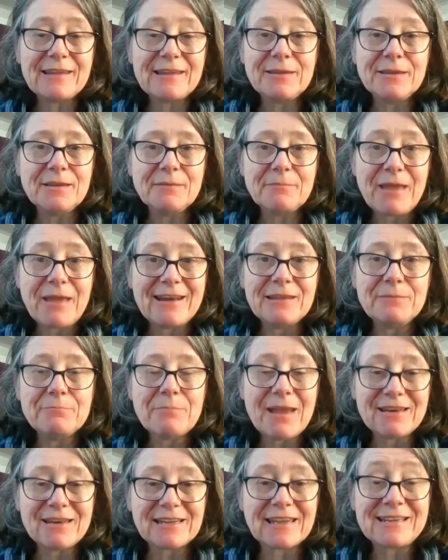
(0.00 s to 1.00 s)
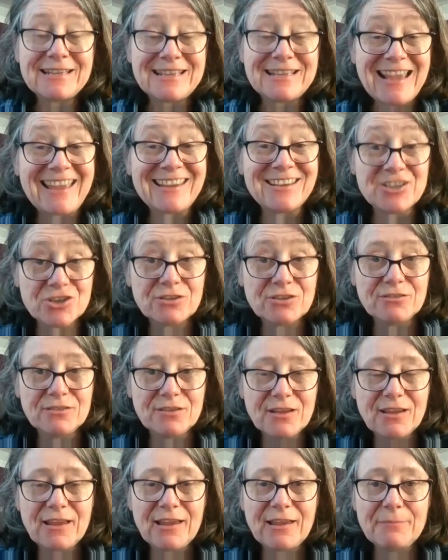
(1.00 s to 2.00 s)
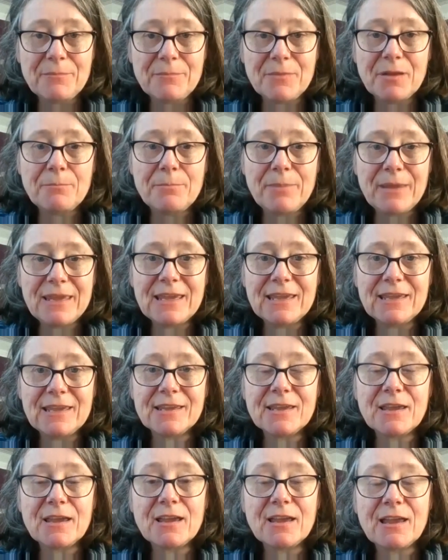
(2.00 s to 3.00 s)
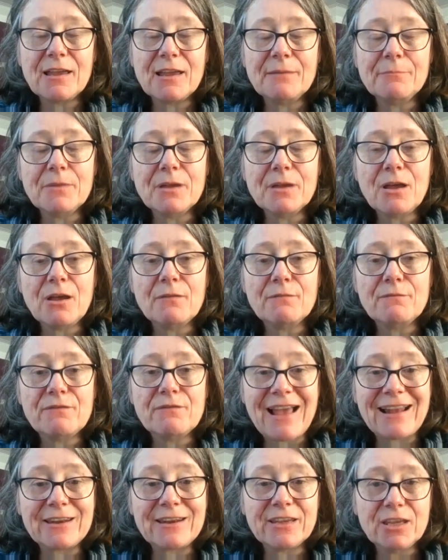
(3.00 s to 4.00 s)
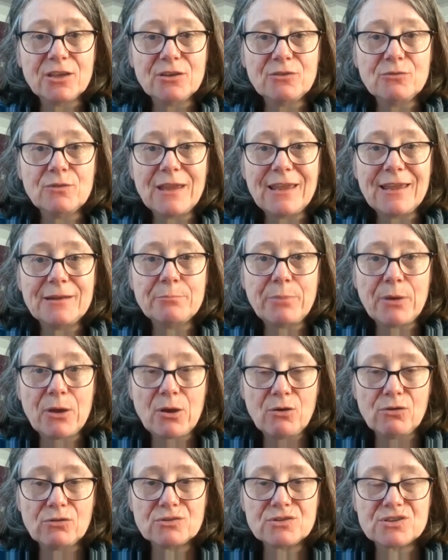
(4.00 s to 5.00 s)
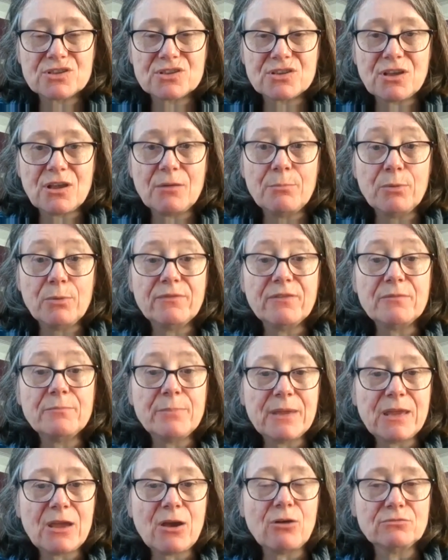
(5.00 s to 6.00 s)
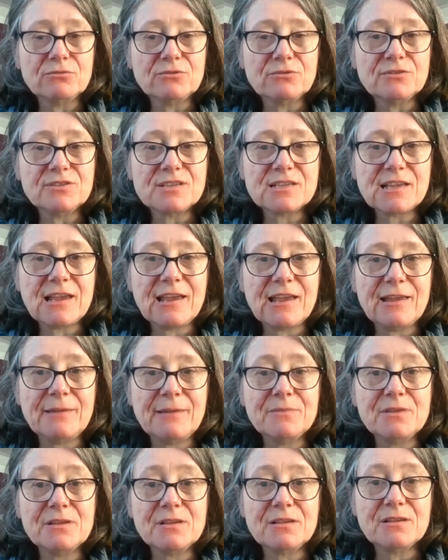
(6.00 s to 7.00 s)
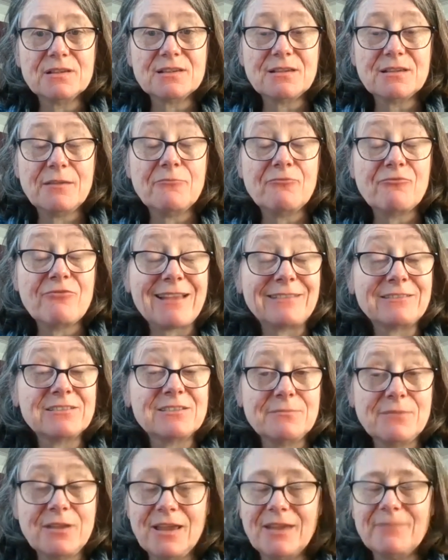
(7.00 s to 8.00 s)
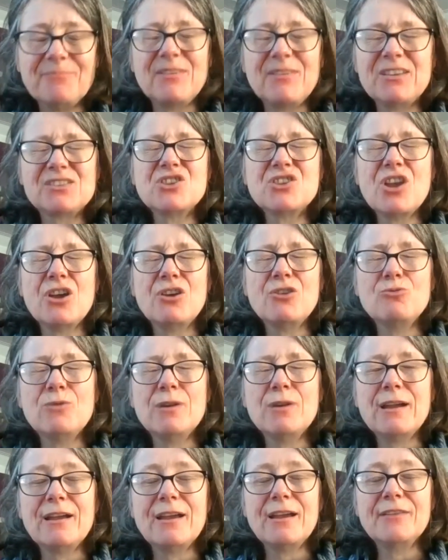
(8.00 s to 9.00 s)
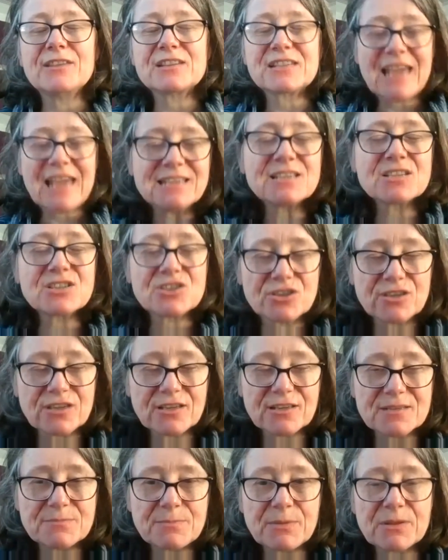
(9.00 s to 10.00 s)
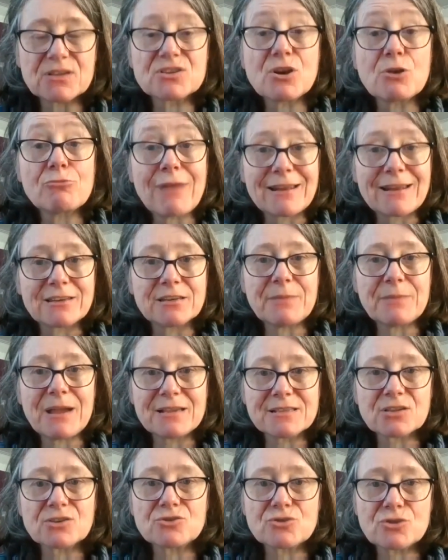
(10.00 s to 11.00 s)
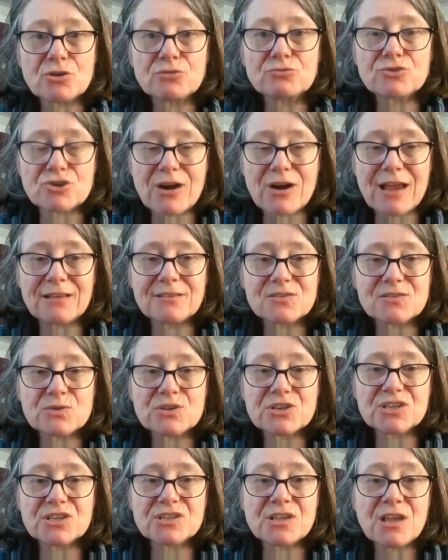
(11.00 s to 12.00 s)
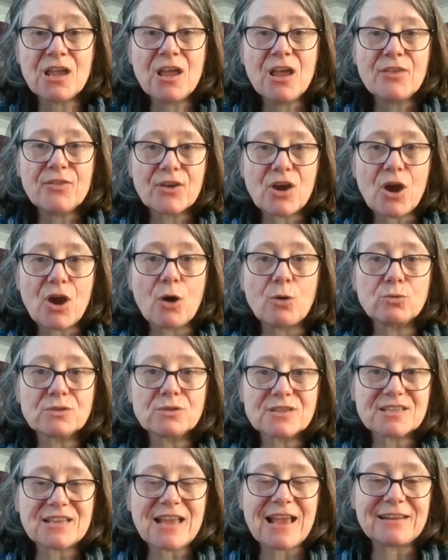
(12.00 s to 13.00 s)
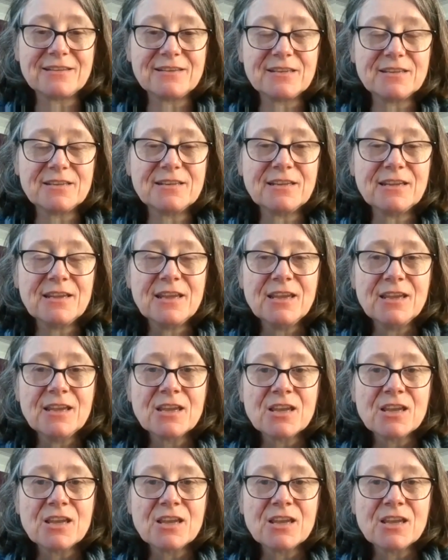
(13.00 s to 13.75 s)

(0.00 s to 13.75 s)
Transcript: any any medication um, being um, value in POTS above and beyond. Um, random, uh, there's no uh, there's case studies, but there's no randomised controlled trials, which is the gold standard.